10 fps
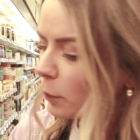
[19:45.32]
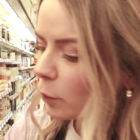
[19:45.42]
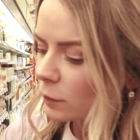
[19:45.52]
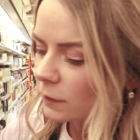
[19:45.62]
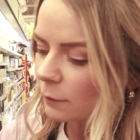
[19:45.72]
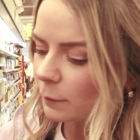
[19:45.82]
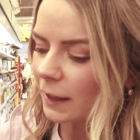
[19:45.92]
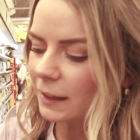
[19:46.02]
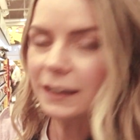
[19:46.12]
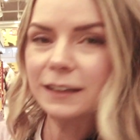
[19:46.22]
boost of
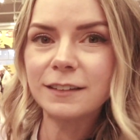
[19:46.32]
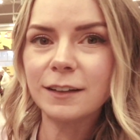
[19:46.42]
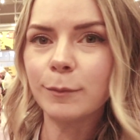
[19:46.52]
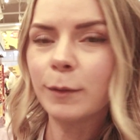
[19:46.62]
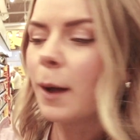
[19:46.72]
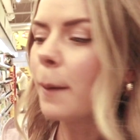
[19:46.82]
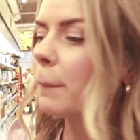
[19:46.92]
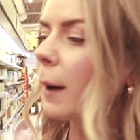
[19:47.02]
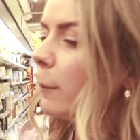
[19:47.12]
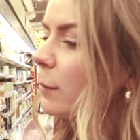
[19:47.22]
magnesium.
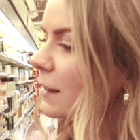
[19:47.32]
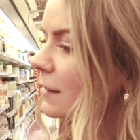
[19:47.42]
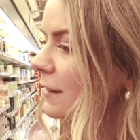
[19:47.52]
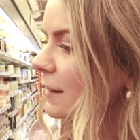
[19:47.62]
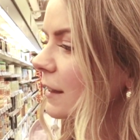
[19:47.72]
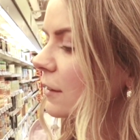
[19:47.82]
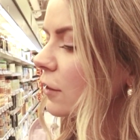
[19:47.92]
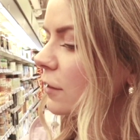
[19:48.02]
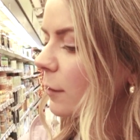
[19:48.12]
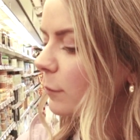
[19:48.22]
Pumpkin seeds are
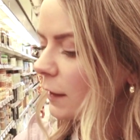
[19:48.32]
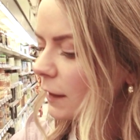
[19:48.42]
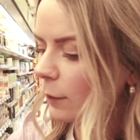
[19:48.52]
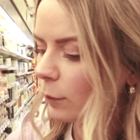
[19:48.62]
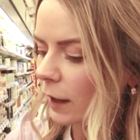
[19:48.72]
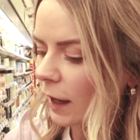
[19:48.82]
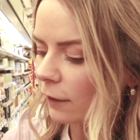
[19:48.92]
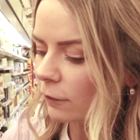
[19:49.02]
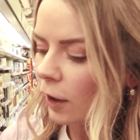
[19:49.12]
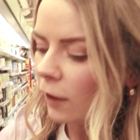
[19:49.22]
something that will have